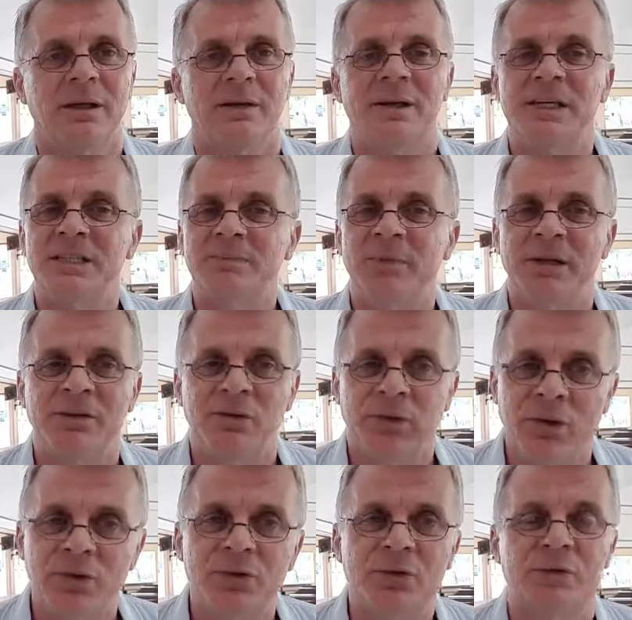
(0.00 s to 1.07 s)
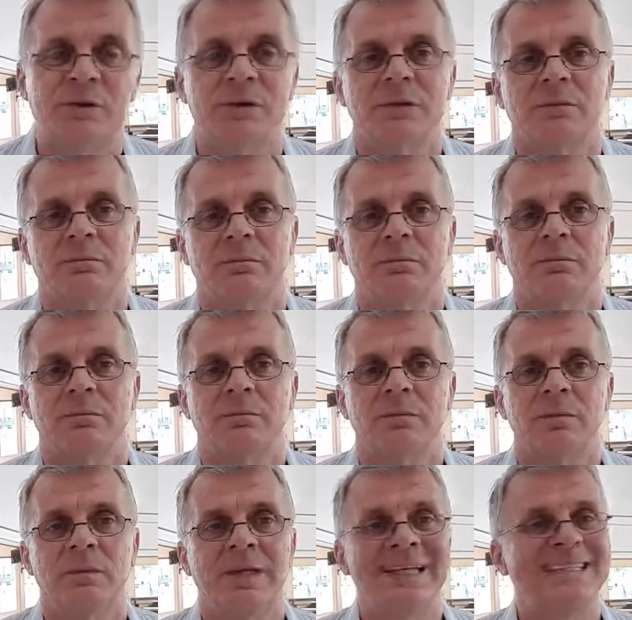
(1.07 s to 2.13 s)
They spend fortunes,
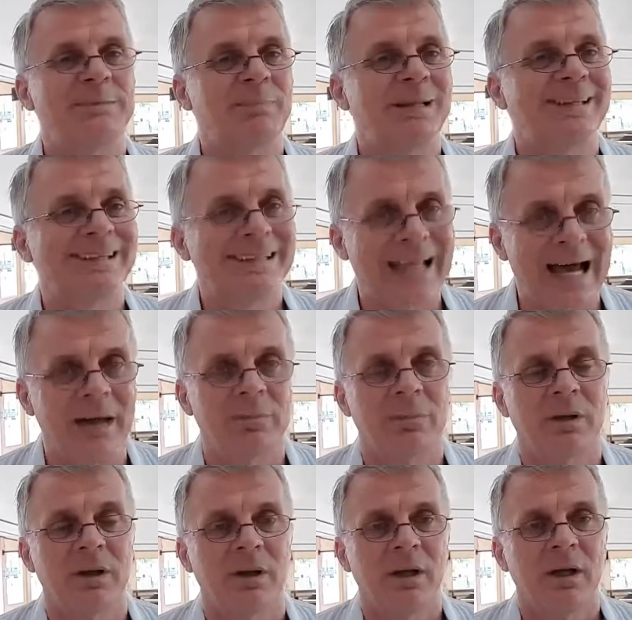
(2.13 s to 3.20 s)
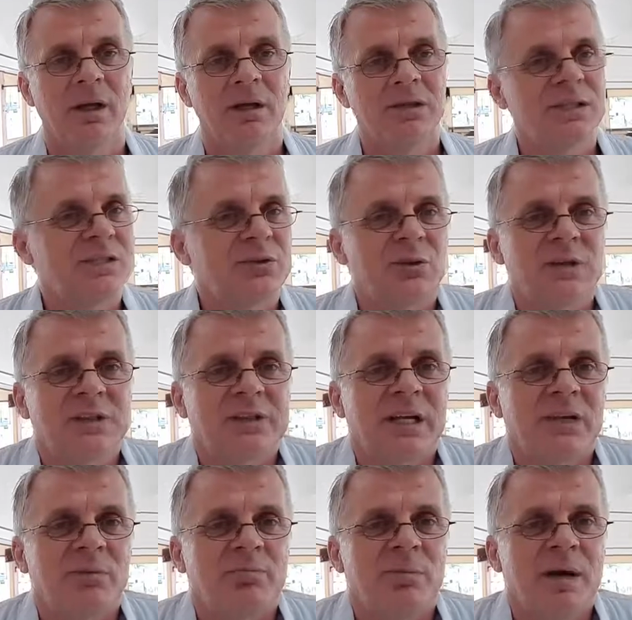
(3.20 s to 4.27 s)
they spend time, just to
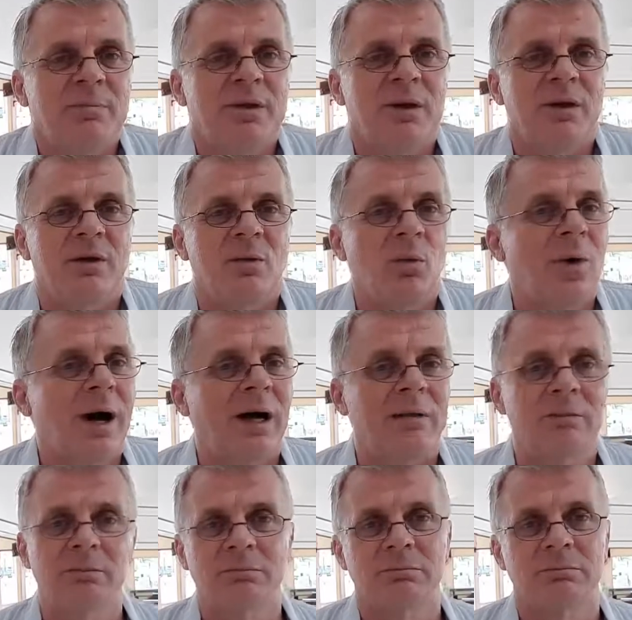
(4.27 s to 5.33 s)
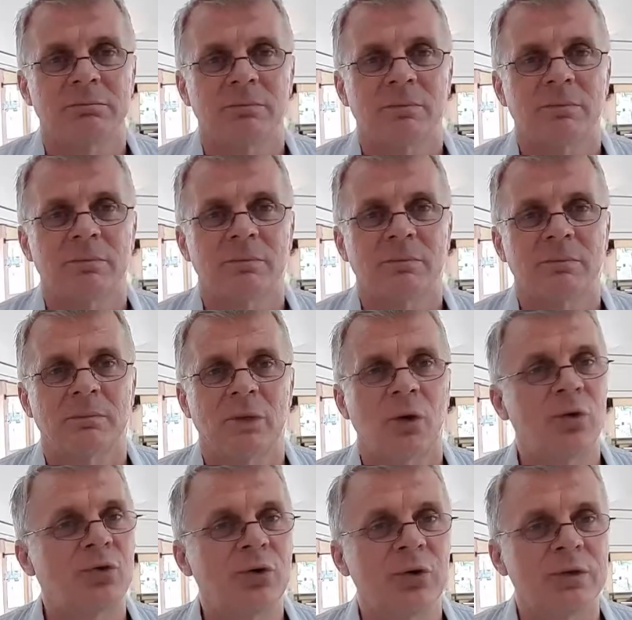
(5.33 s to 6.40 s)
extend maybe 1
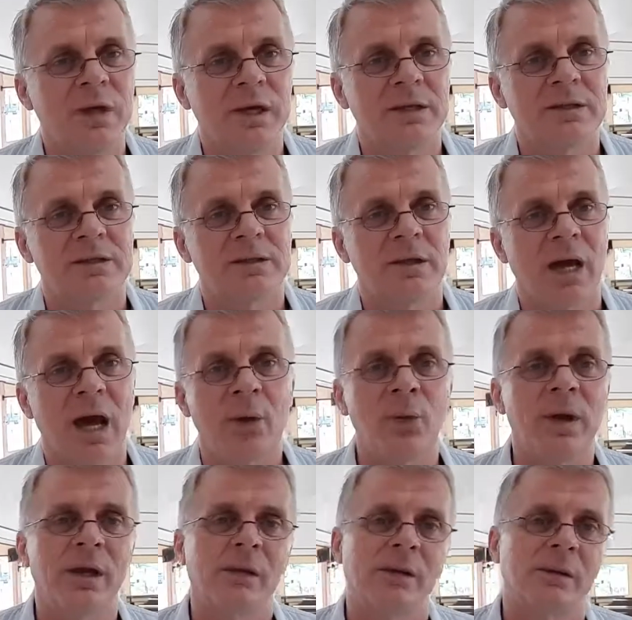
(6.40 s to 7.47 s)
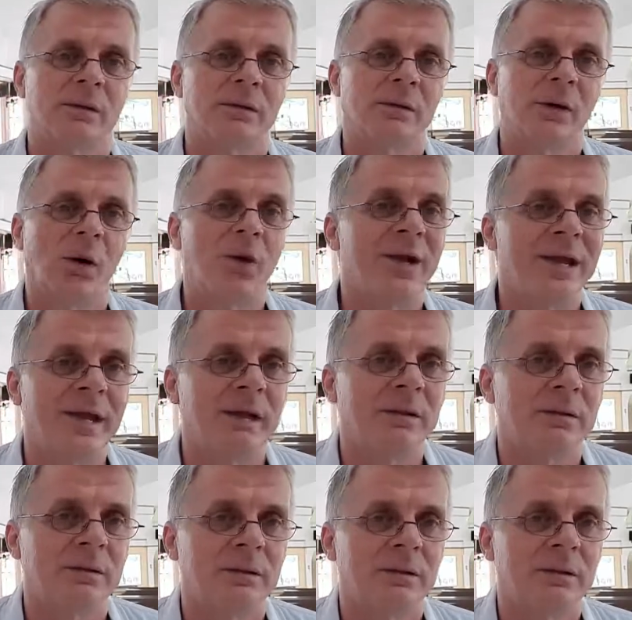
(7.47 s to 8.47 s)
or 2 days, a week or a year.